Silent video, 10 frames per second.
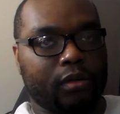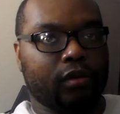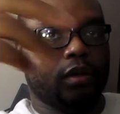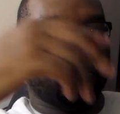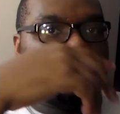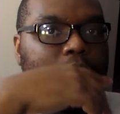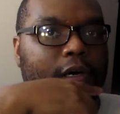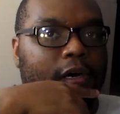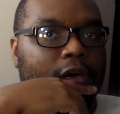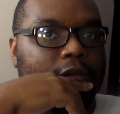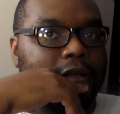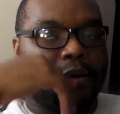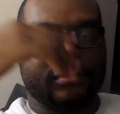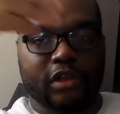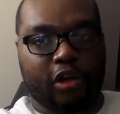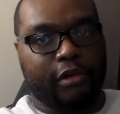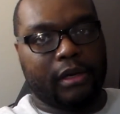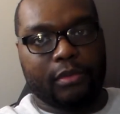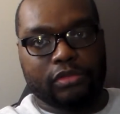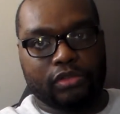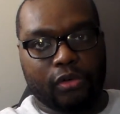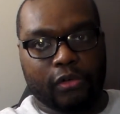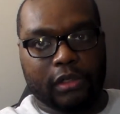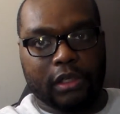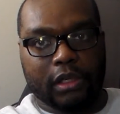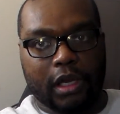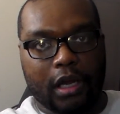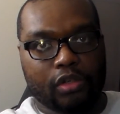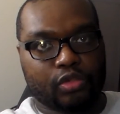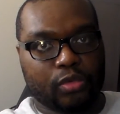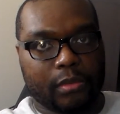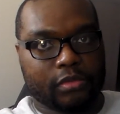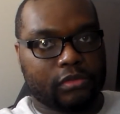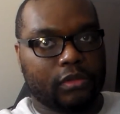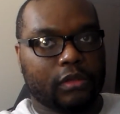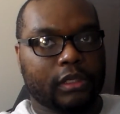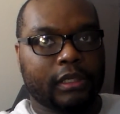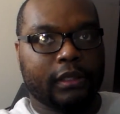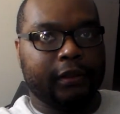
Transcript: You know, that was an incredible story, the Kyle Schwarber story.